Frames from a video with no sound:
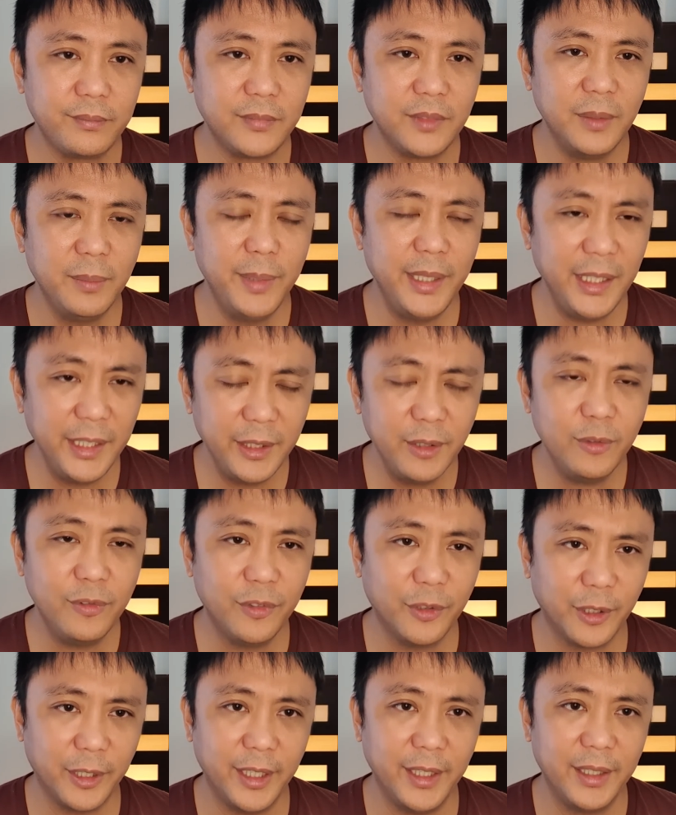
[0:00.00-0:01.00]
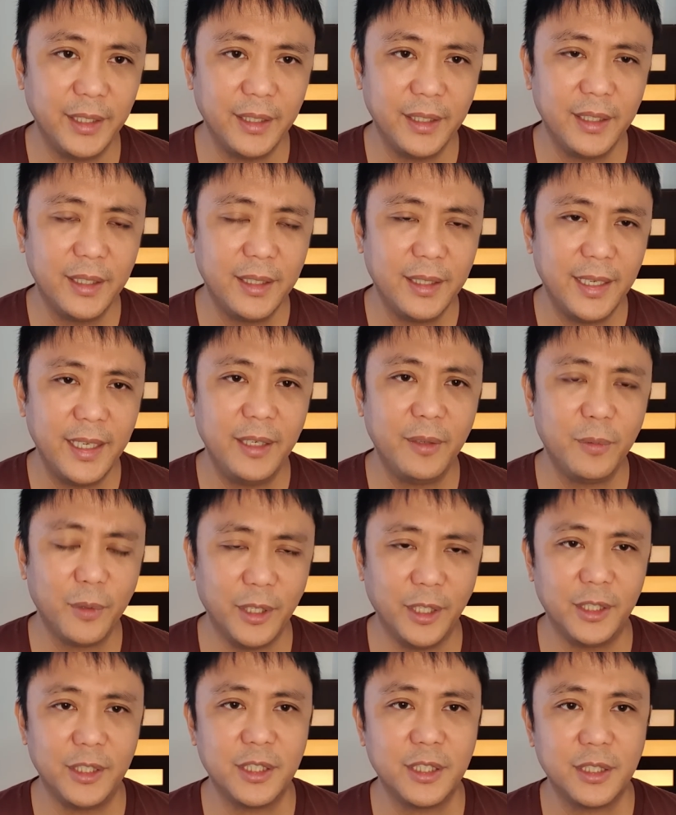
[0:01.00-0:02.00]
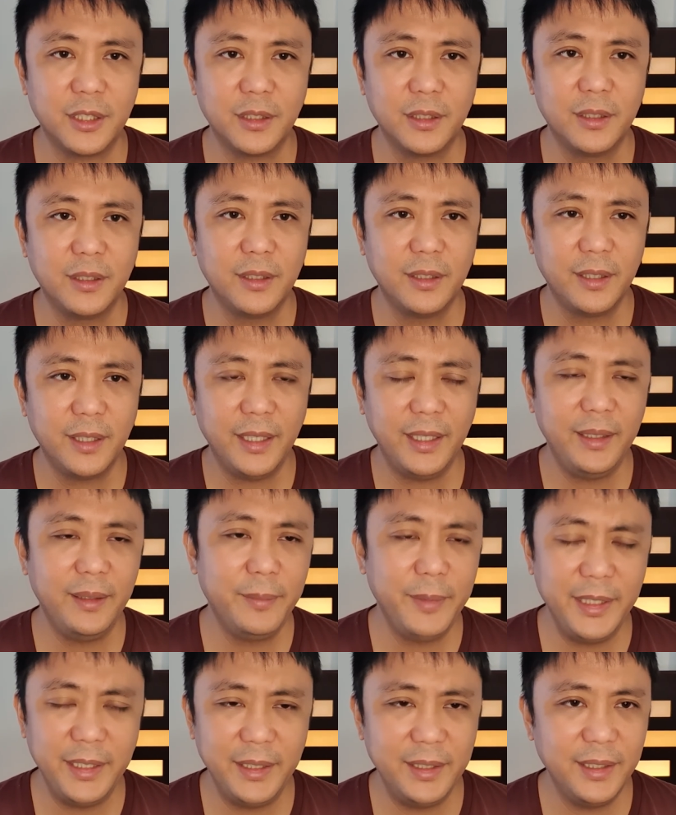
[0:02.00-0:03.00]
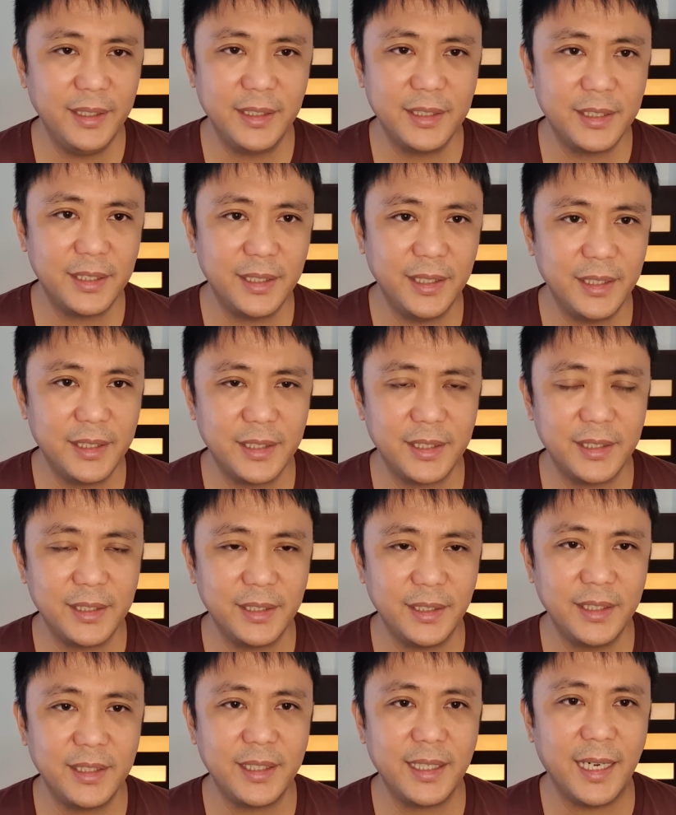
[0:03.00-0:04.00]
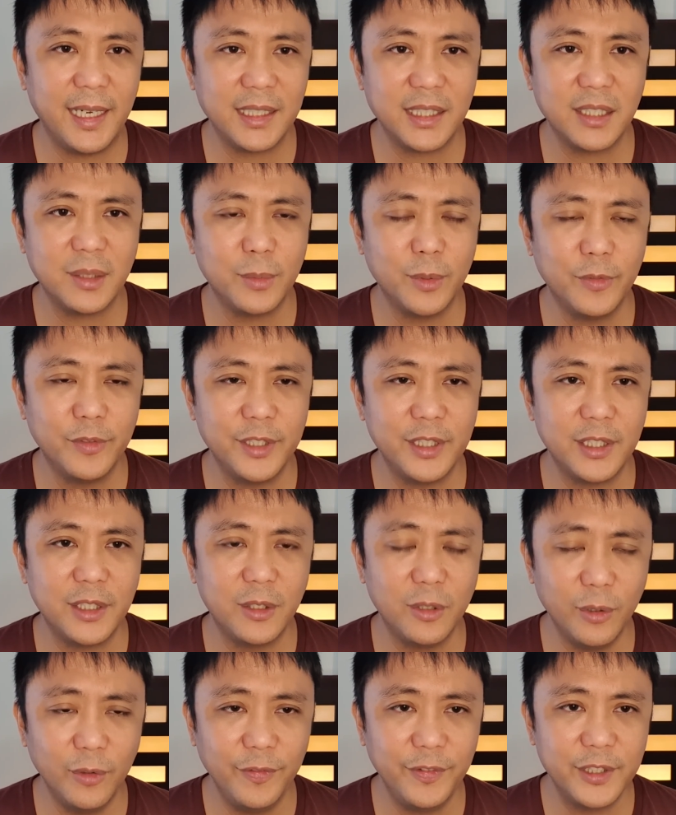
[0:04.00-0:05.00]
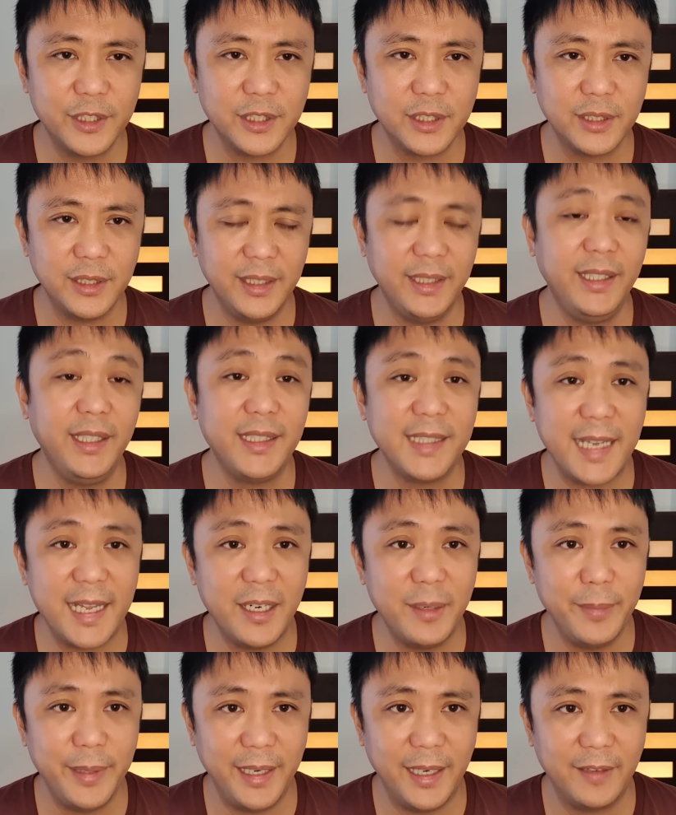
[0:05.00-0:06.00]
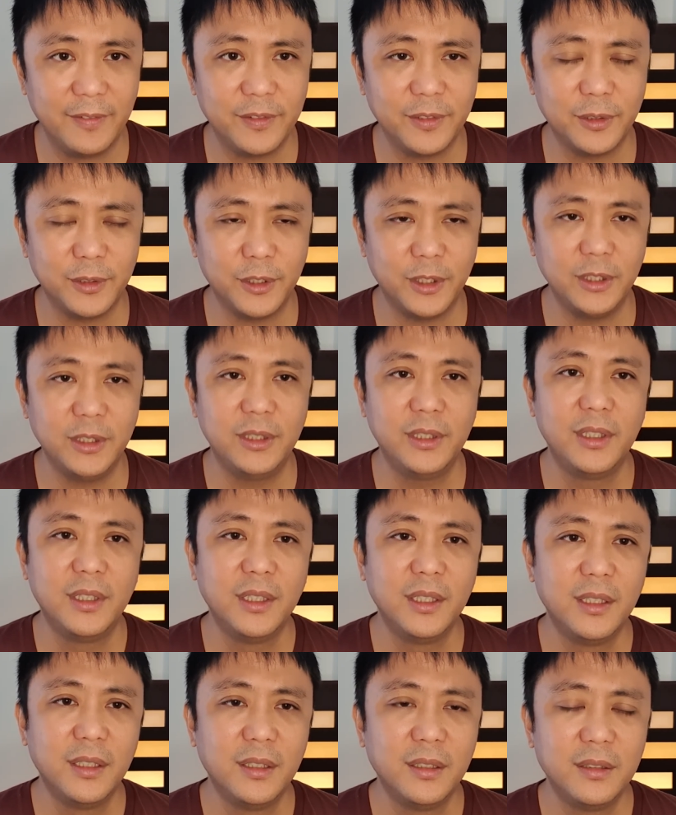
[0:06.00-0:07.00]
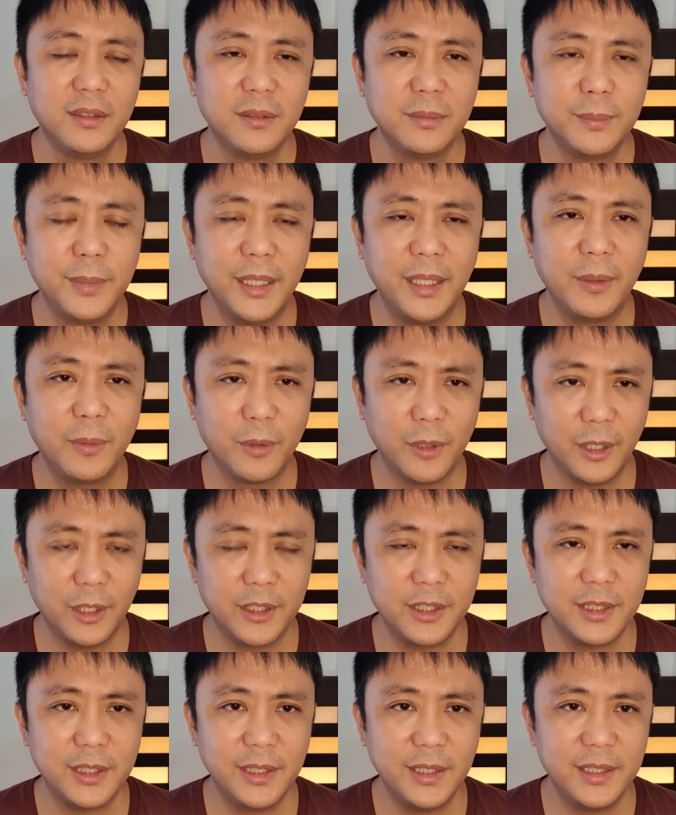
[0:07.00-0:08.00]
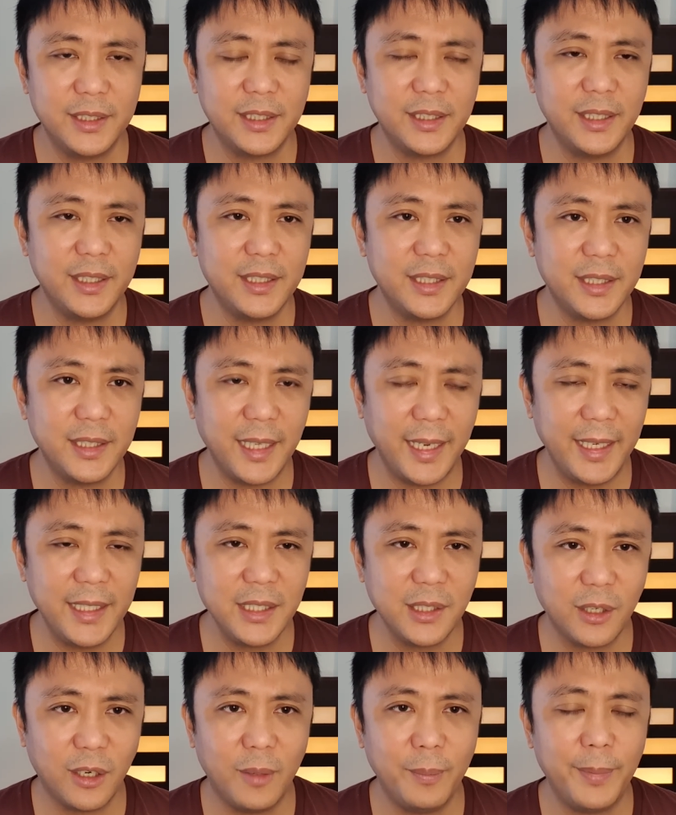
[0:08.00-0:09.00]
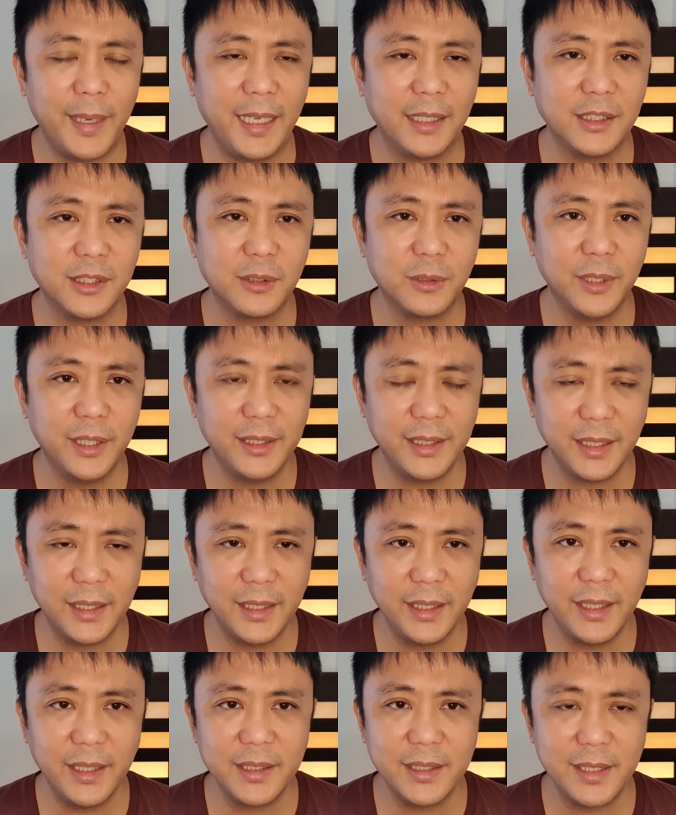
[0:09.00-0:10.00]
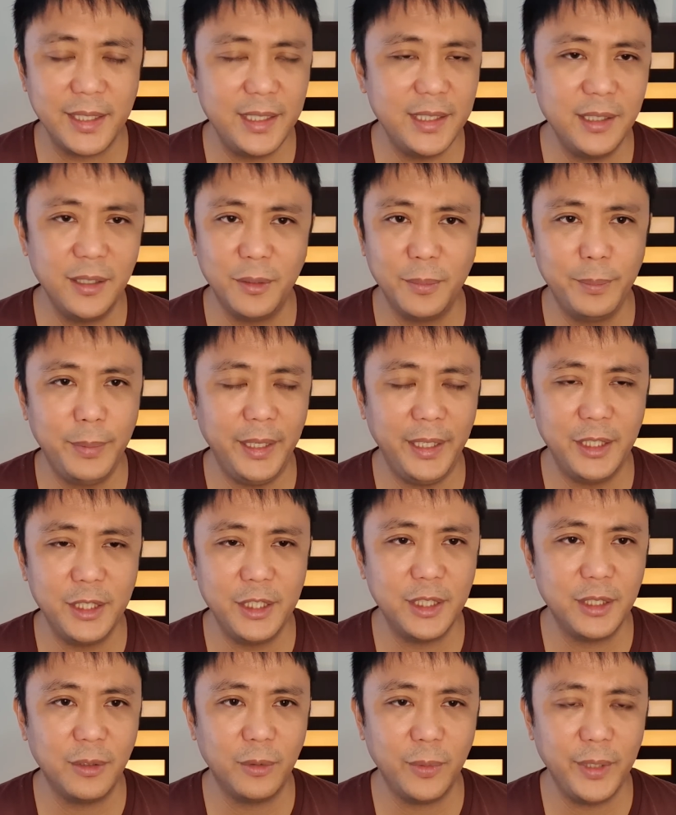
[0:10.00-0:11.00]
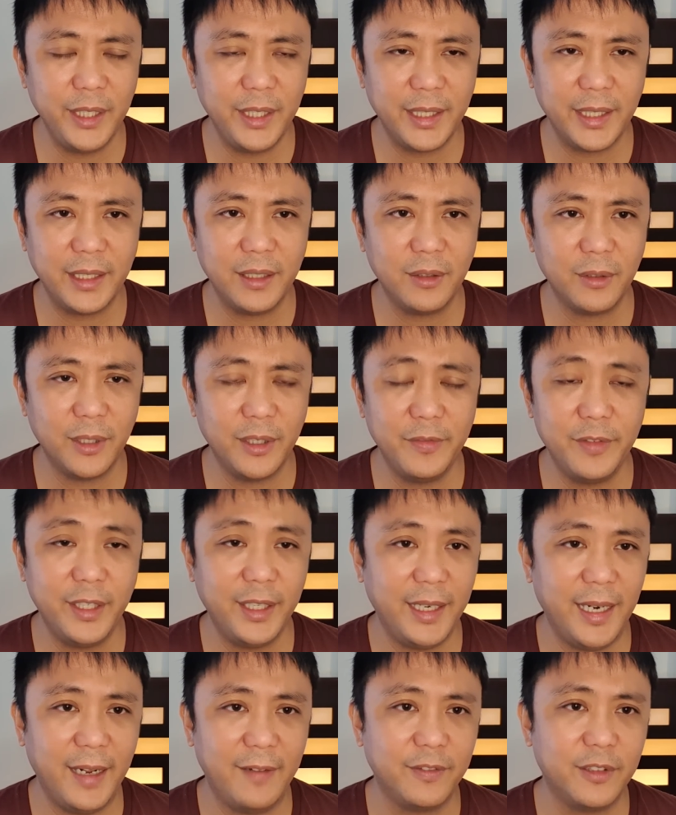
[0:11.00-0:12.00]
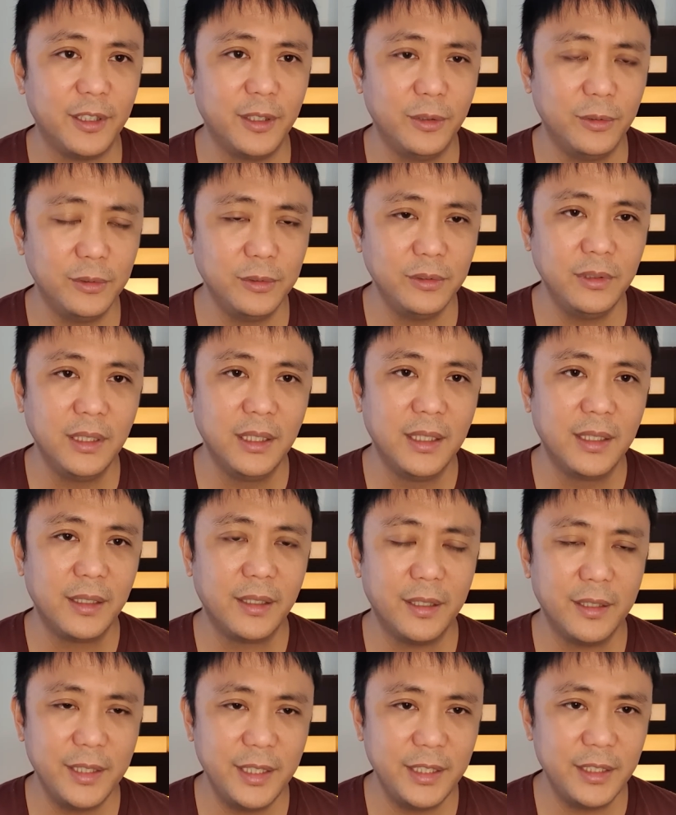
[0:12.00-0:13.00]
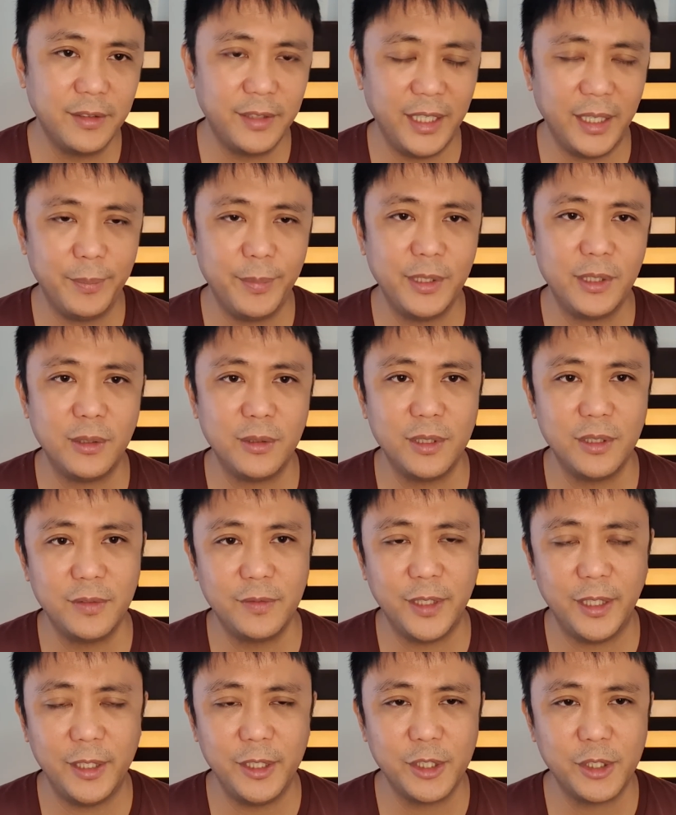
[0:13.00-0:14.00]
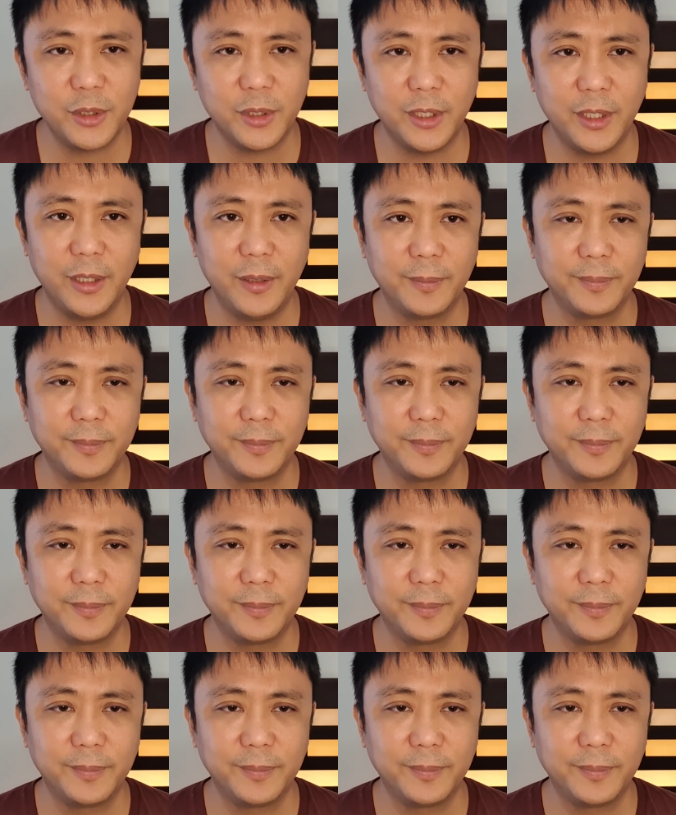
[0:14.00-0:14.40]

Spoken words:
milieu for it, and it works. Okay, I mean, it's got some of its goofs. It is anime after all, but it works. It's nice, compact storytelling. It's easy to binge in a weekend or even an afternoon, because each of the episodes is very short.